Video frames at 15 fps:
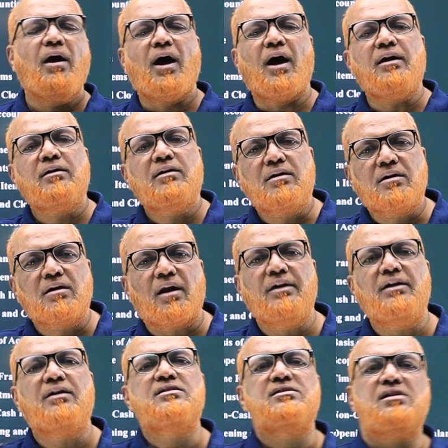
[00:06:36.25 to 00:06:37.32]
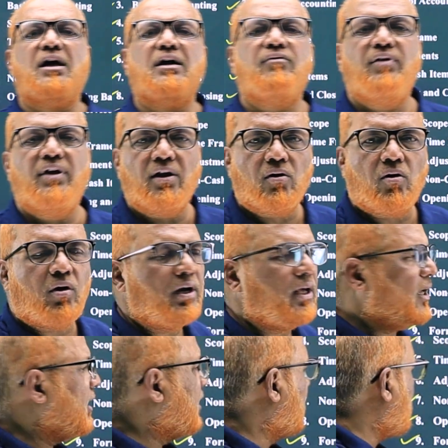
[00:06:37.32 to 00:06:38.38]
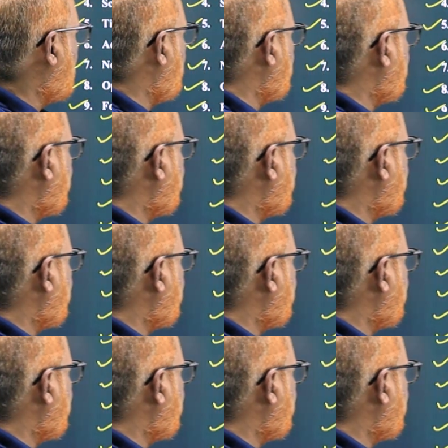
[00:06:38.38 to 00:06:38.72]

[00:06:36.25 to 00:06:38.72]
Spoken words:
and credit side we record income.